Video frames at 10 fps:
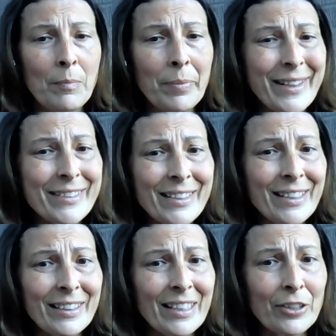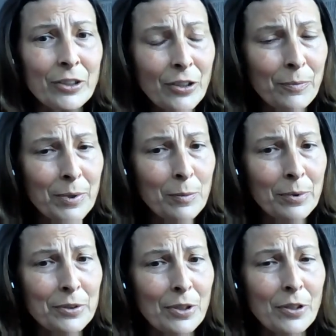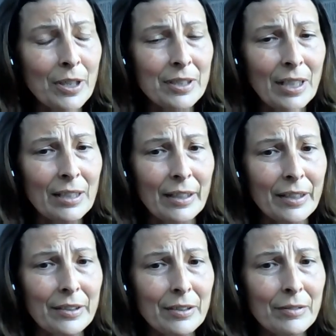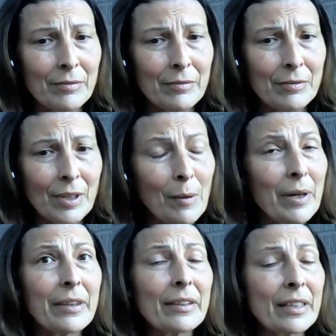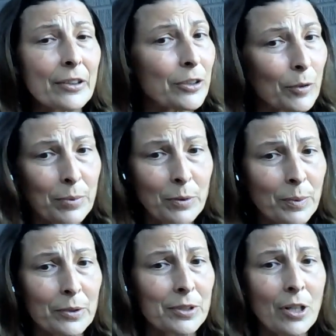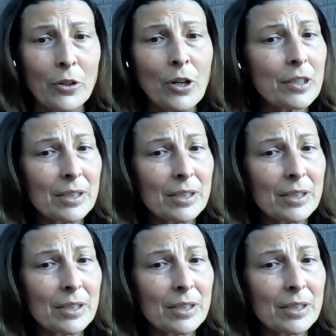But a day later, your pupils are not dilated. A month later, your pupils are not